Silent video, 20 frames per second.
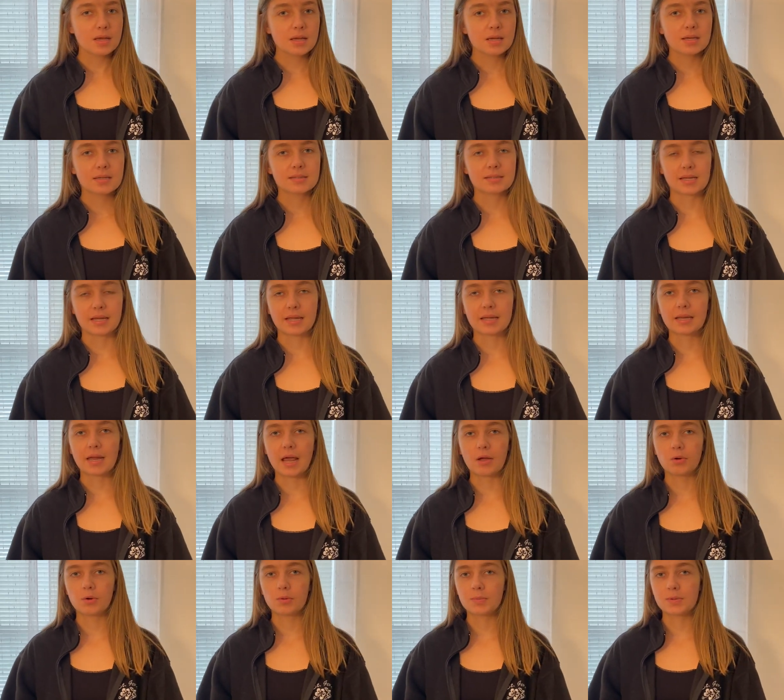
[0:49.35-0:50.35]
Second, I
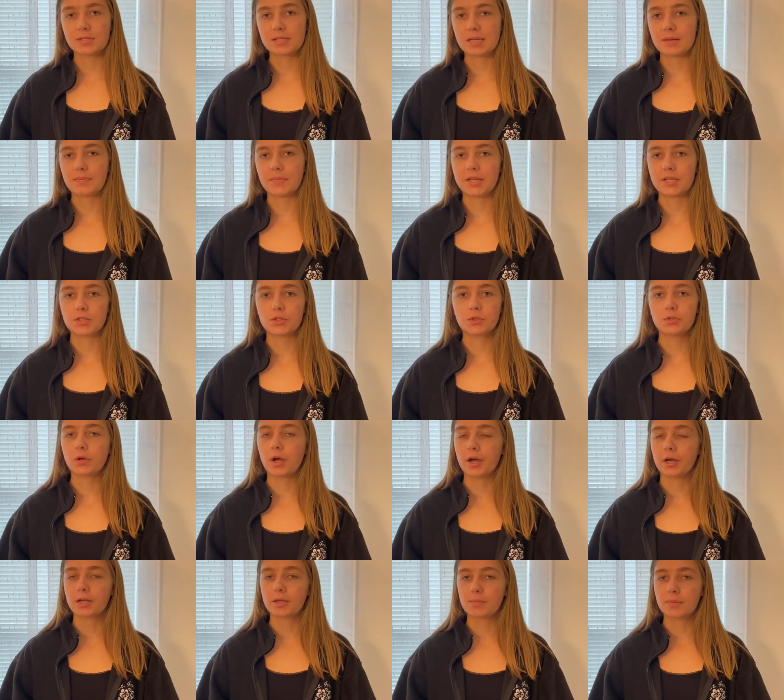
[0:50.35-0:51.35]
will present my two
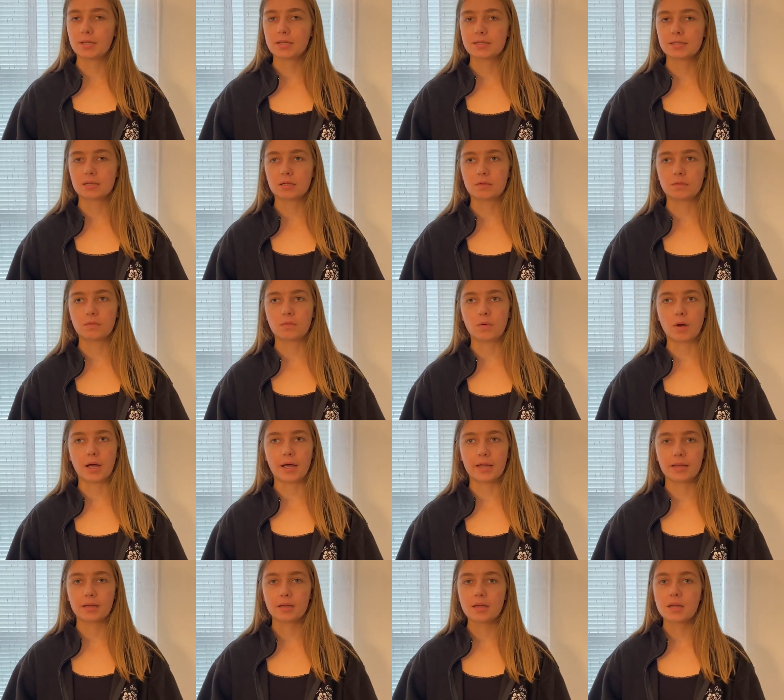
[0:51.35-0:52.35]
arguments of
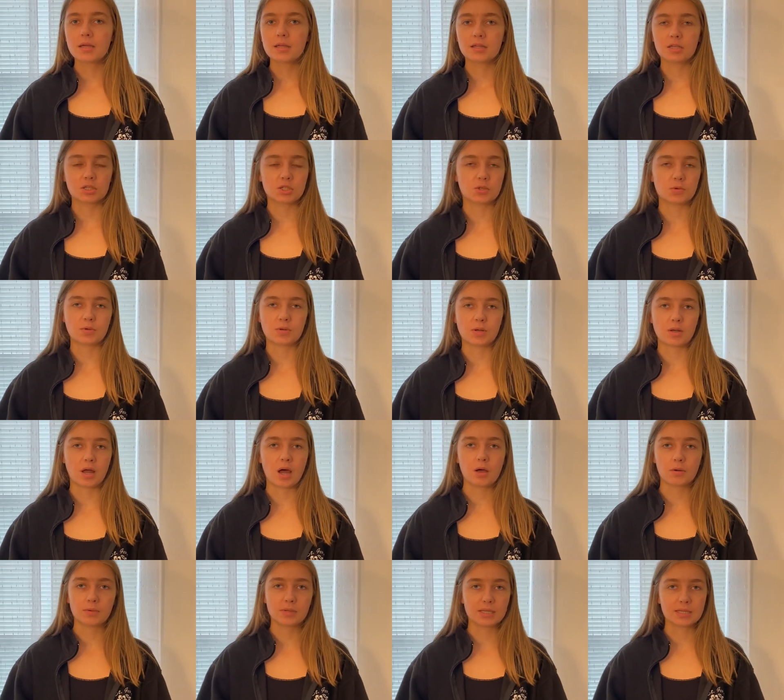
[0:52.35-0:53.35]
why they should
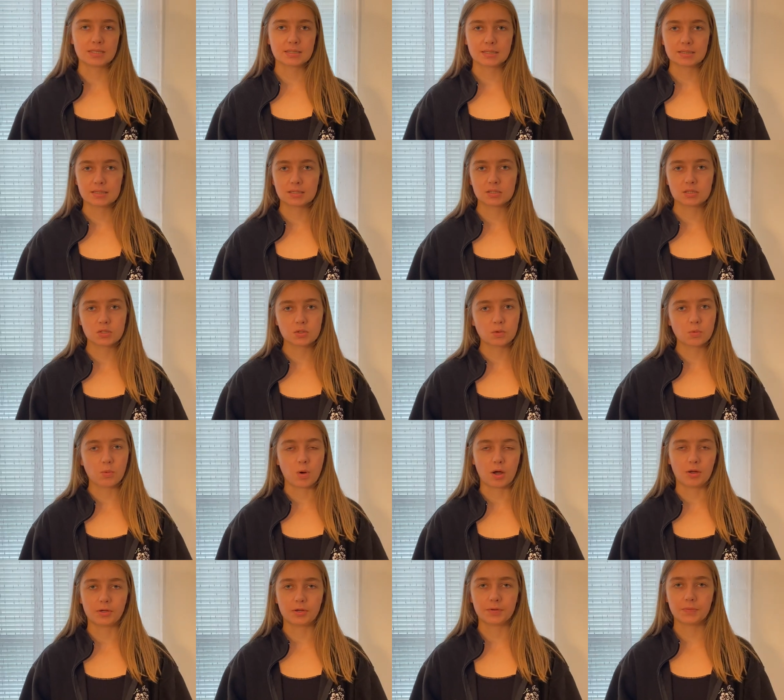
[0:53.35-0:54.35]
not release this into the
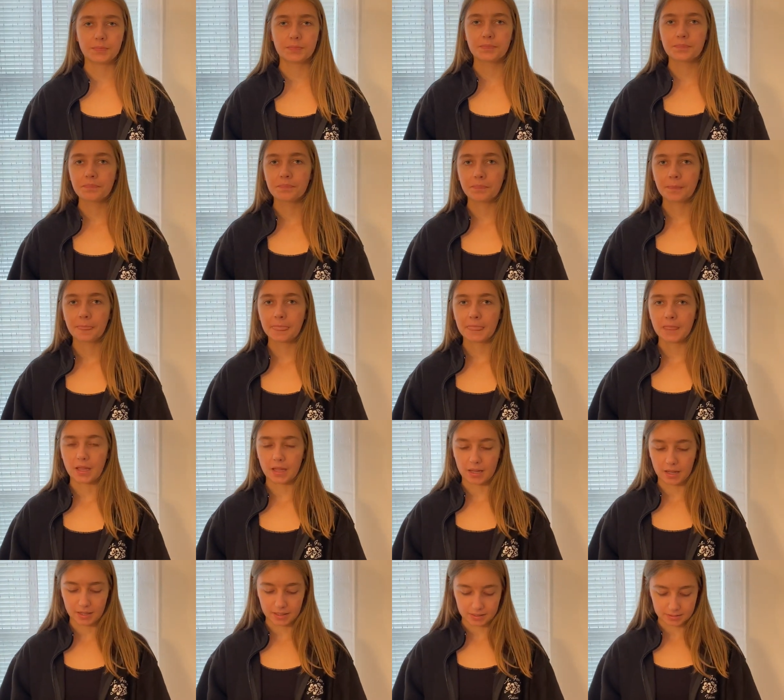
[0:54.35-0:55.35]
water.
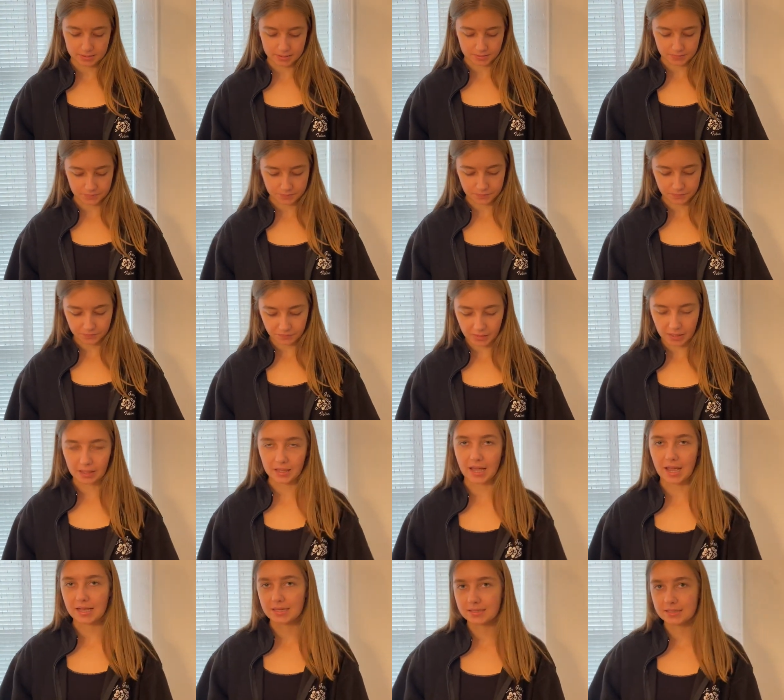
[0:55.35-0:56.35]
And
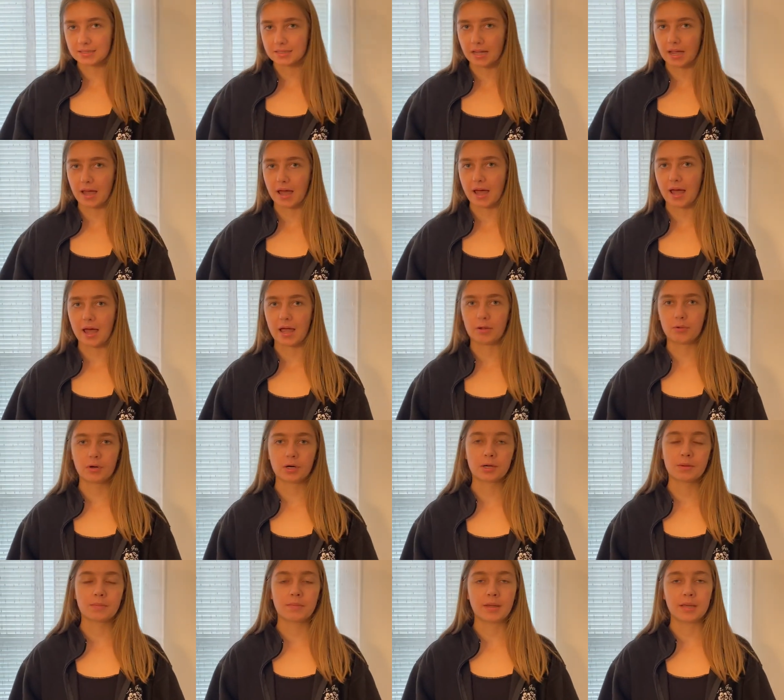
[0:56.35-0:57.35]
last, I
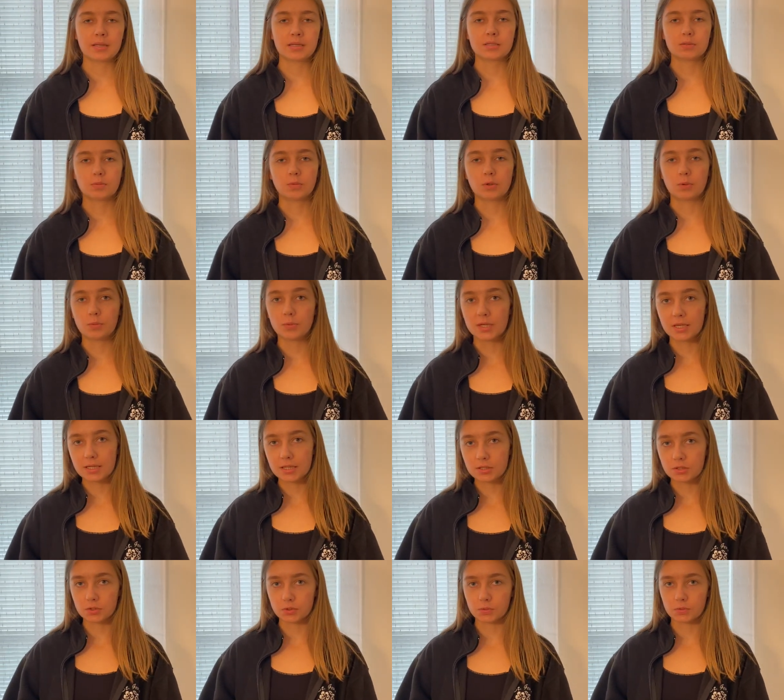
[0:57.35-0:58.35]
recommend what we can
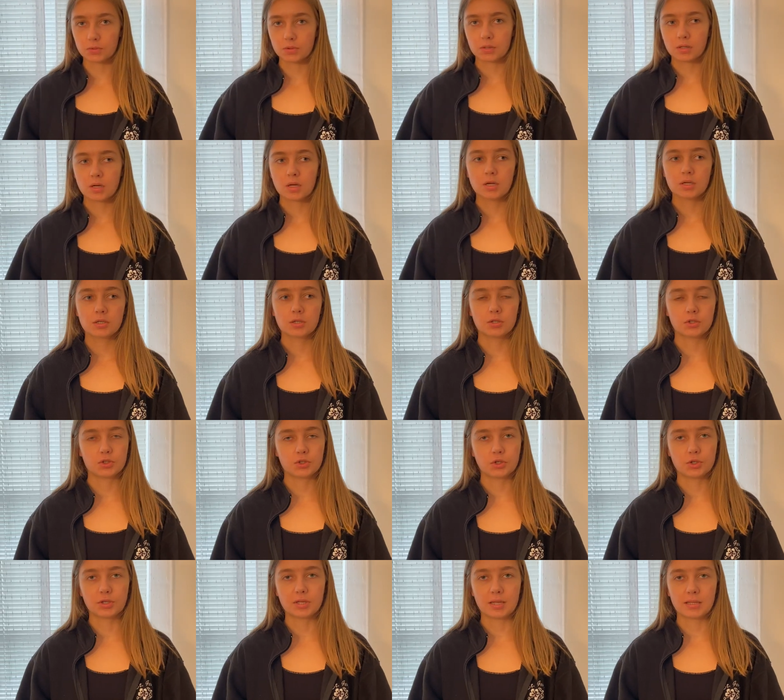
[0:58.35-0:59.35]
do to
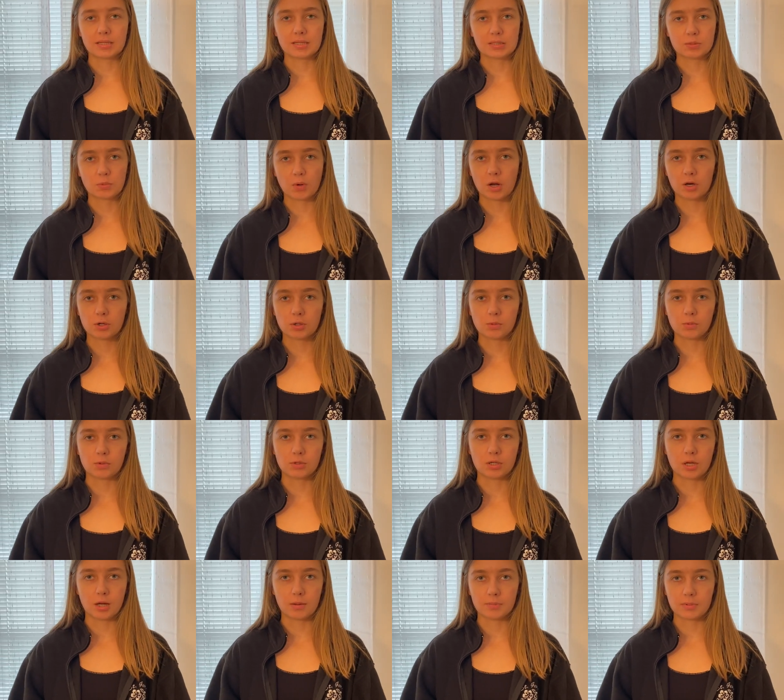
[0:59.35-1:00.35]
ensure that this water will
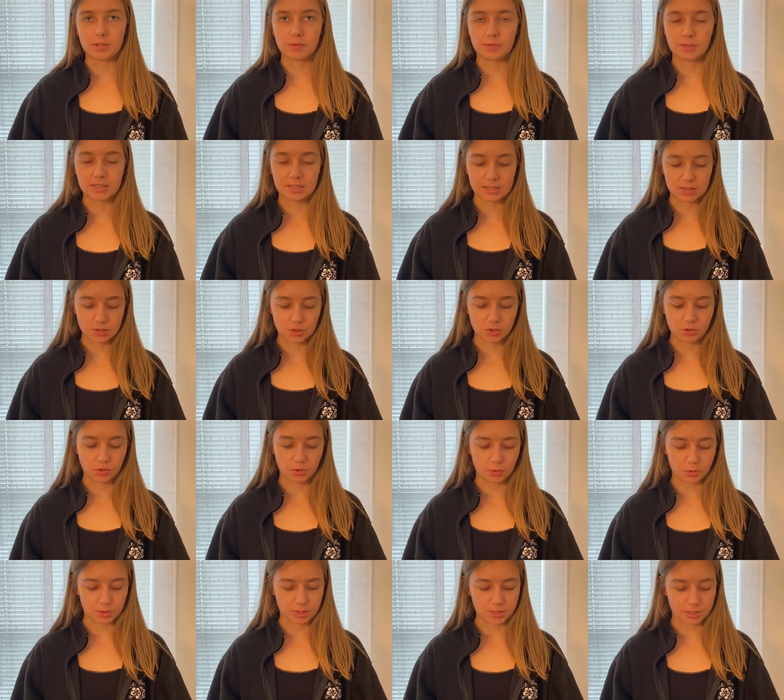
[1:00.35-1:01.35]
not be released to the
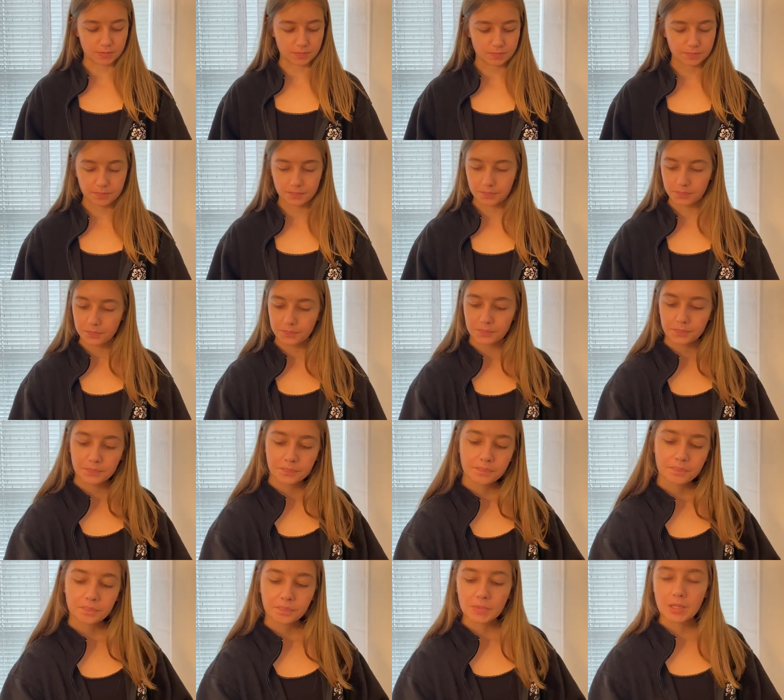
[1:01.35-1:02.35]
ocean.
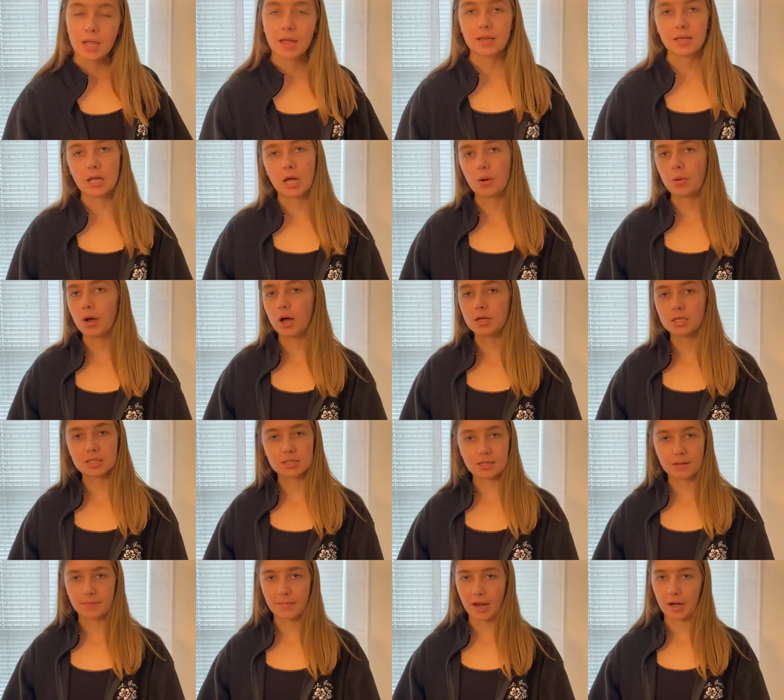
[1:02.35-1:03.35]
Now onto
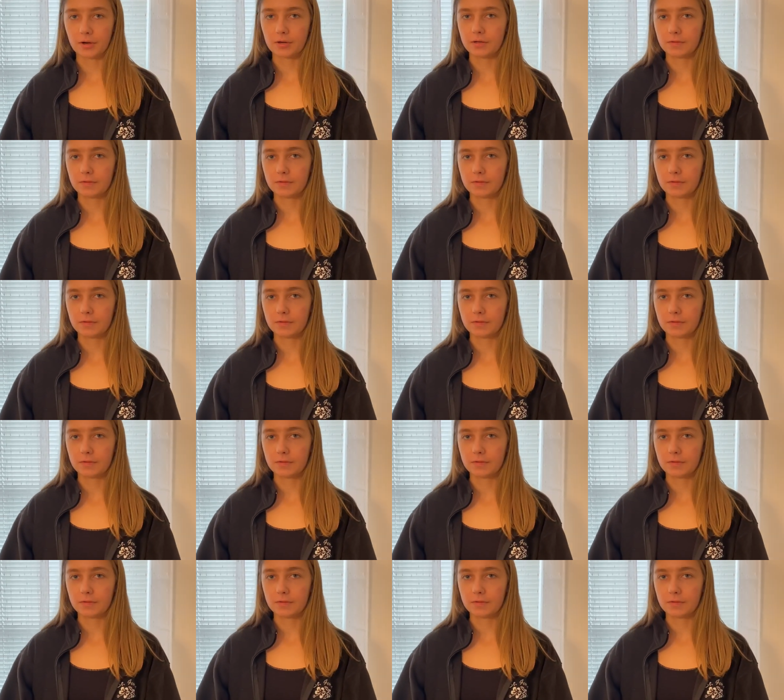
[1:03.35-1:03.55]
some background